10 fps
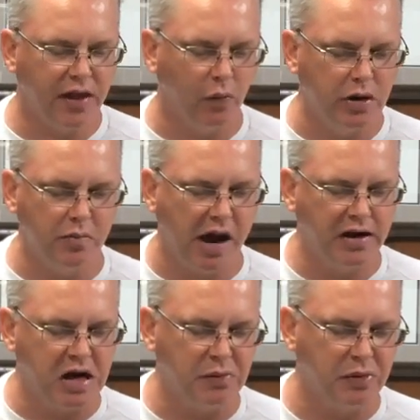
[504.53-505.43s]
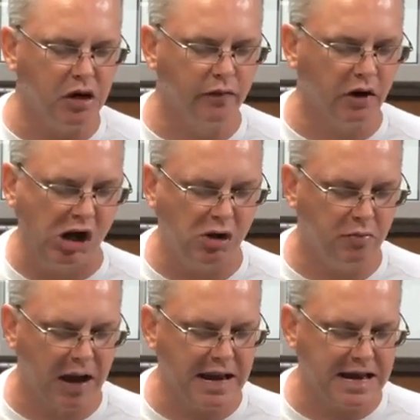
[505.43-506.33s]
that we might not be
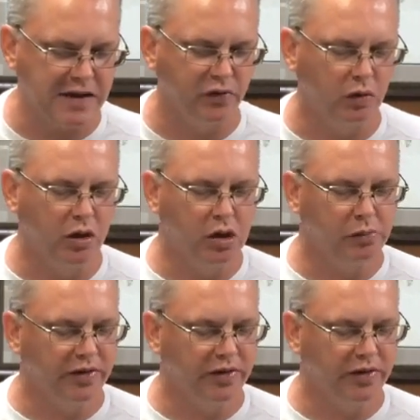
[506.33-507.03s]
overcome by evil,